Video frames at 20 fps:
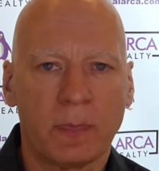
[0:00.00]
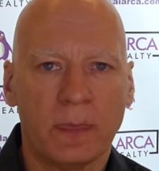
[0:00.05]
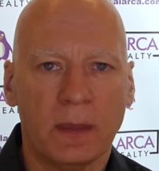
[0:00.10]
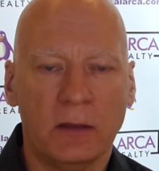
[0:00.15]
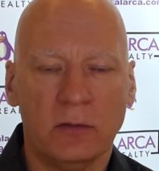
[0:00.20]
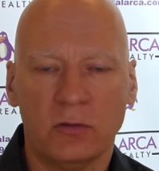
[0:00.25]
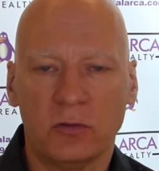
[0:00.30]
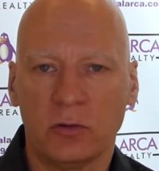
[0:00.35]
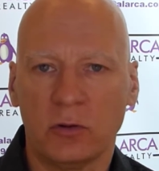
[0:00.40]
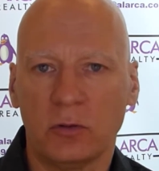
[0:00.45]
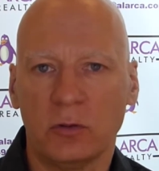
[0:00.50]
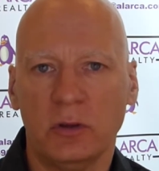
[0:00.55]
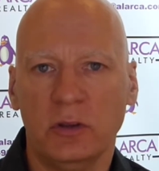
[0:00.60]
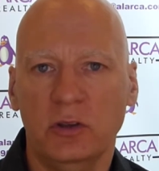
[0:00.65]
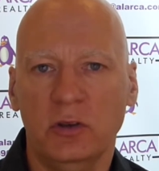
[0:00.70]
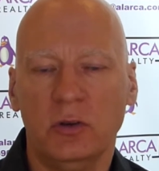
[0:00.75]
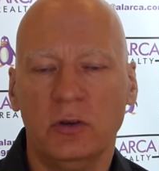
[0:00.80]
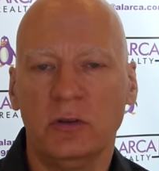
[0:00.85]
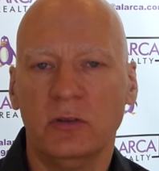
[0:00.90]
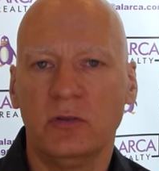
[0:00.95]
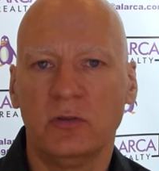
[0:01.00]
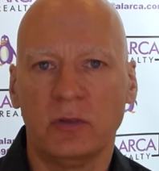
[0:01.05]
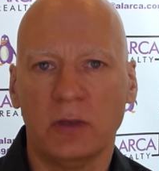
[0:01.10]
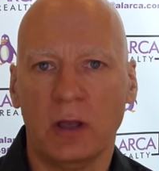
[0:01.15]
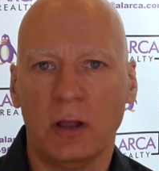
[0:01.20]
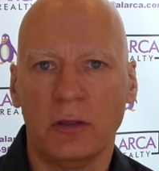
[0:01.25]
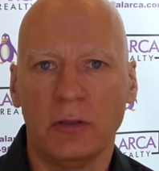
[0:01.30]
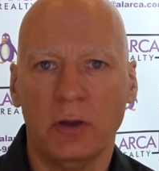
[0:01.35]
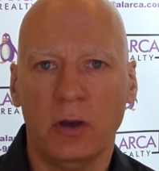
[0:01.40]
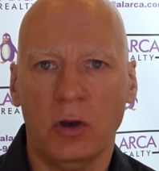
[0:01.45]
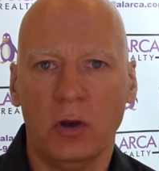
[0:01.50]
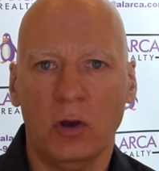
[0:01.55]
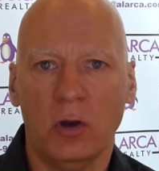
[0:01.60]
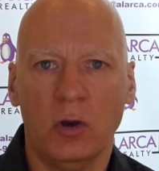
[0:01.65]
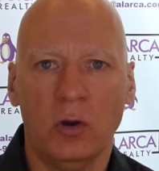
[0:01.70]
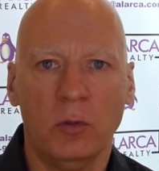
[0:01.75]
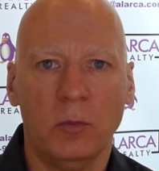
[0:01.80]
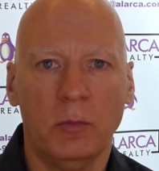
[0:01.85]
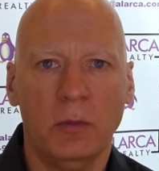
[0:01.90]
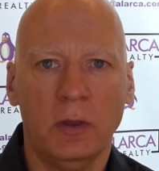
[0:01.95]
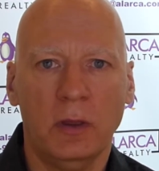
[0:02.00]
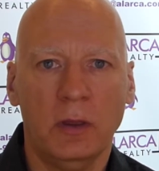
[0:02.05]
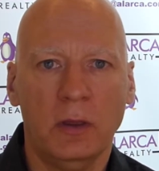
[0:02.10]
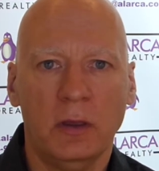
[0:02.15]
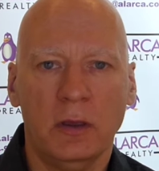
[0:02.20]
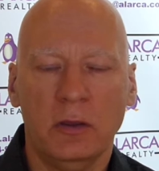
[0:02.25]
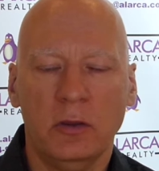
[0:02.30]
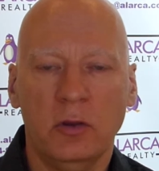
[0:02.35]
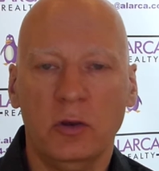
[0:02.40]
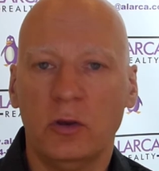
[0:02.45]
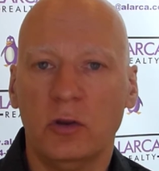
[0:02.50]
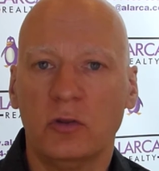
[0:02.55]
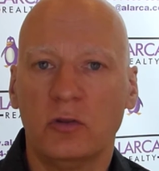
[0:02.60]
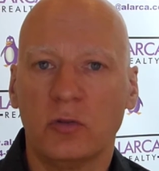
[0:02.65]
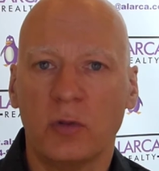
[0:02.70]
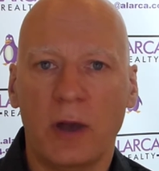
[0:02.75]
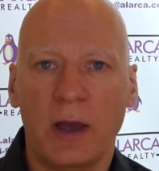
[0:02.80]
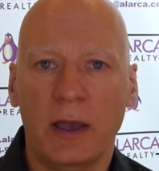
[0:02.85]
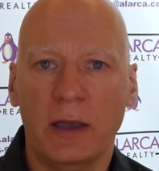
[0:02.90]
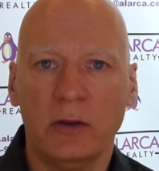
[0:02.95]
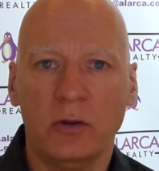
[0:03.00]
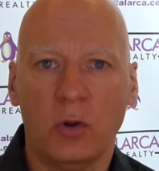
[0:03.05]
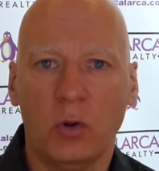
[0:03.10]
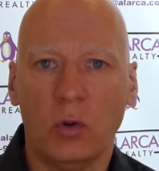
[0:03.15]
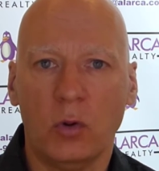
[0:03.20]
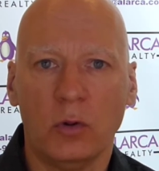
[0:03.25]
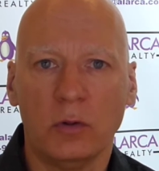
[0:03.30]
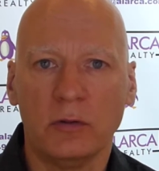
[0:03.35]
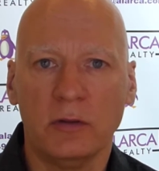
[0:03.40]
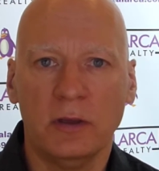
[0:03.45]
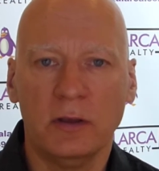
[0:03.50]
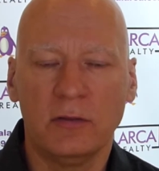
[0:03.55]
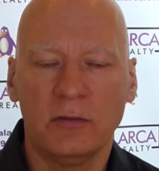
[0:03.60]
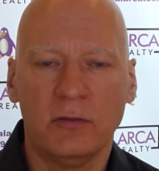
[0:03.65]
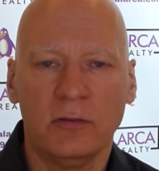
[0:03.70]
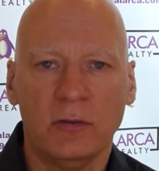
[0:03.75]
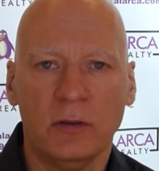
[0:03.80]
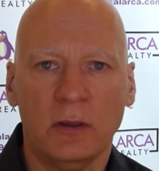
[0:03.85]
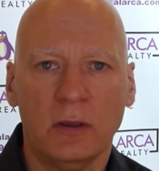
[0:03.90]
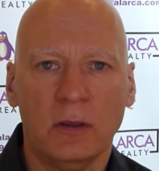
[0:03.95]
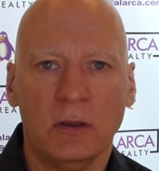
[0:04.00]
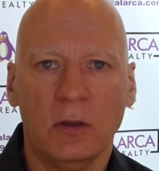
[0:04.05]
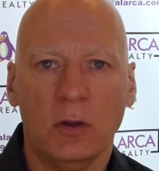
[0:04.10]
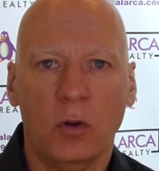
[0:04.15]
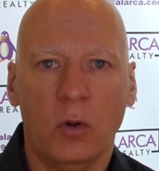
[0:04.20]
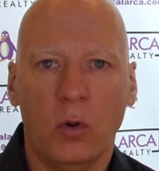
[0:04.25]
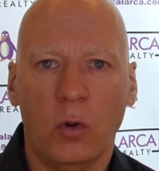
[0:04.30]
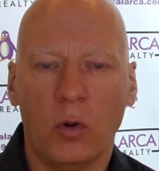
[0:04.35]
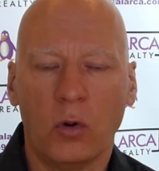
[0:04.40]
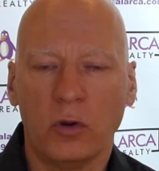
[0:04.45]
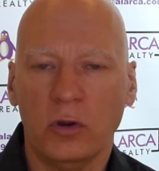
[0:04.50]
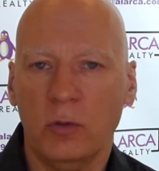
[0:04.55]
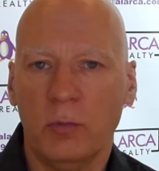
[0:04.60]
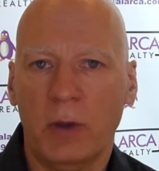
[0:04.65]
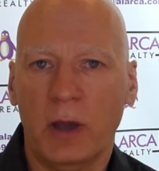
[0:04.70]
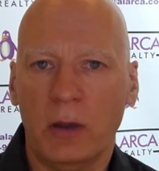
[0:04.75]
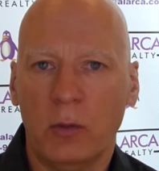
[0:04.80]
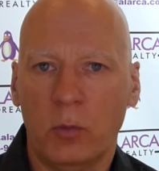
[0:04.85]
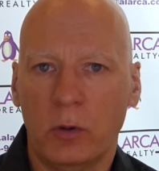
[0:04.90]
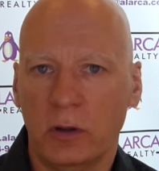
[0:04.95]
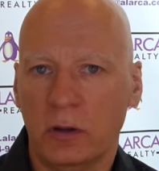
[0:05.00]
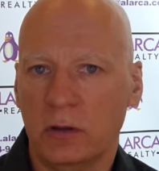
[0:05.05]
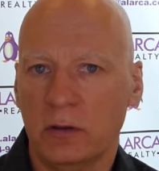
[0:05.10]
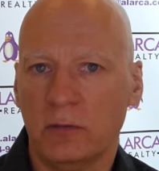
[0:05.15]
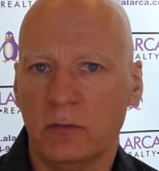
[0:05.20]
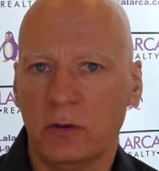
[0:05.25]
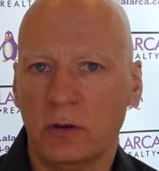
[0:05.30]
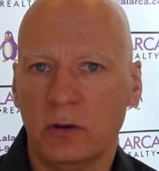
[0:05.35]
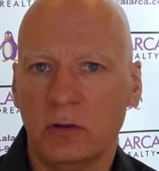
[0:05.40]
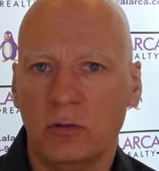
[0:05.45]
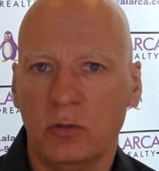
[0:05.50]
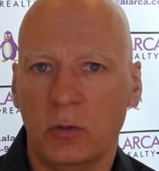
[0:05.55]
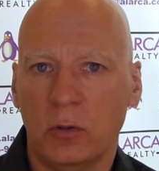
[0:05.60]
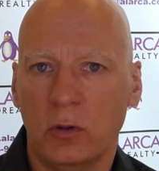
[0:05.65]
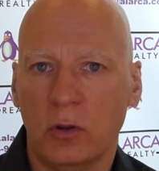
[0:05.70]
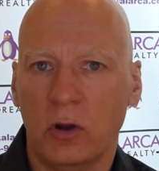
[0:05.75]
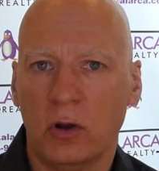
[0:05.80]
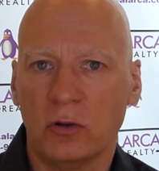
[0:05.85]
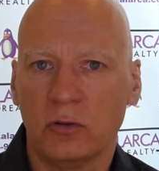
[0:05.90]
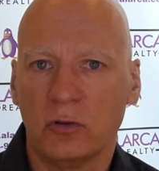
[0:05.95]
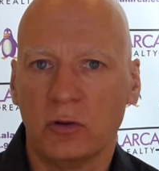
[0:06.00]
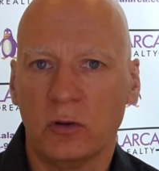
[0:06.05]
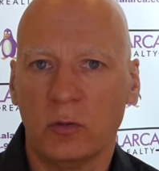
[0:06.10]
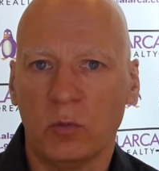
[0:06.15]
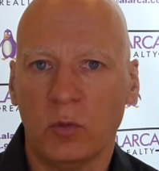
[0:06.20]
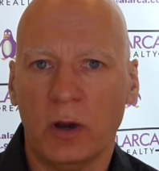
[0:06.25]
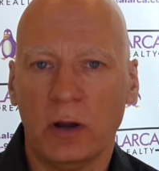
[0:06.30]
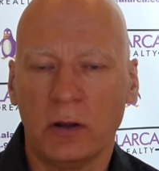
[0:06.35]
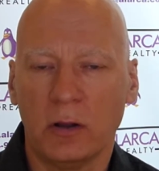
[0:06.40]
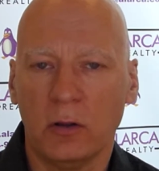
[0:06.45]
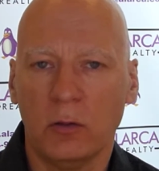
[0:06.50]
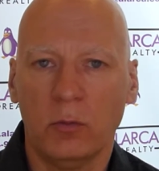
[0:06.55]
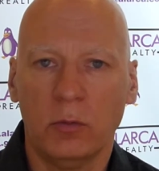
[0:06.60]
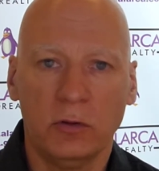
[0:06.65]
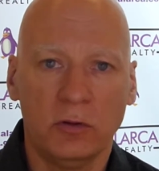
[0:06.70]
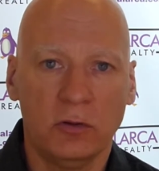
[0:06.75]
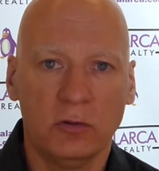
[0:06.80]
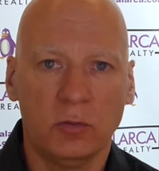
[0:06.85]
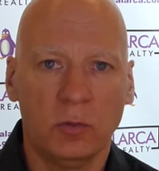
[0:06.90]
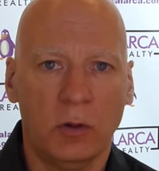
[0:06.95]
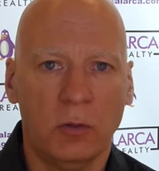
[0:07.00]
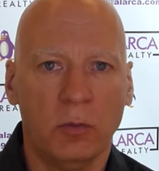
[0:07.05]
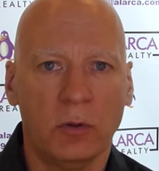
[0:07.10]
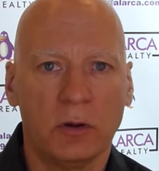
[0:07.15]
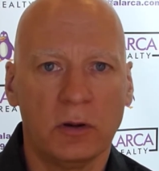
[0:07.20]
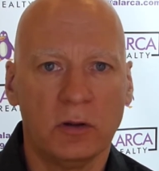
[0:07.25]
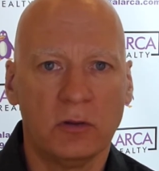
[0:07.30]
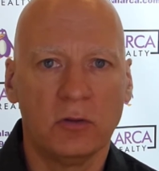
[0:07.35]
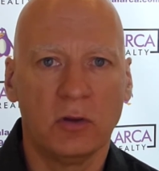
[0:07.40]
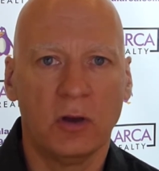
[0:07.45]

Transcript: And certainly you could sell the home, you could try and hold it, or you might want to convert it to a long-term rental, which is what we're going to